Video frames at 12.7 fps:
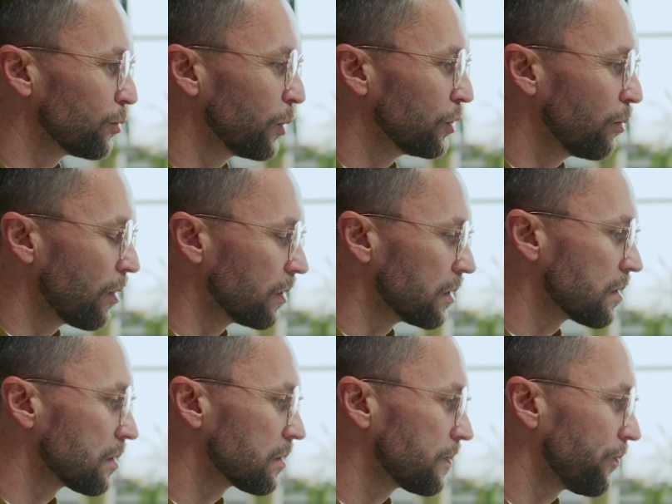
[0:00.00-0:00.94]
creating a
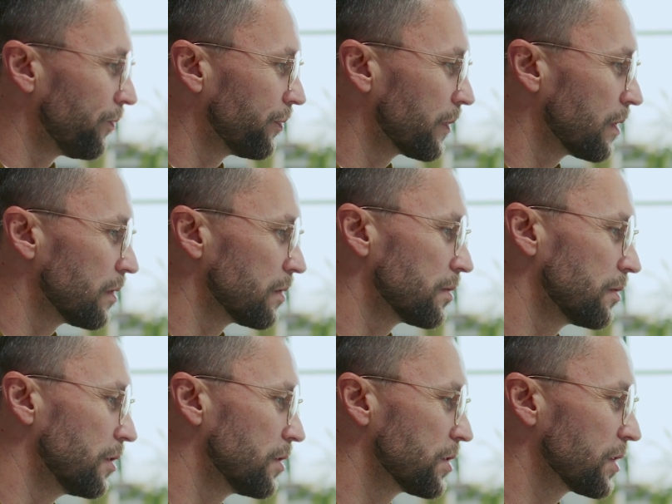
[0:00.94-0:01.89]
gated client
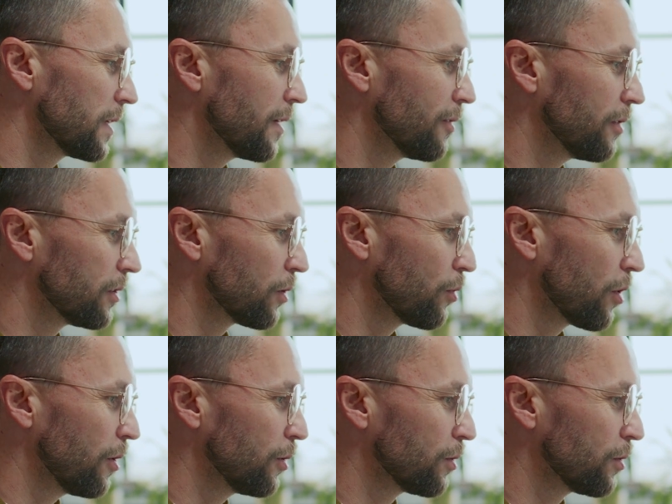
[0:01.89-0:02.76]
portal, or even trying to launch a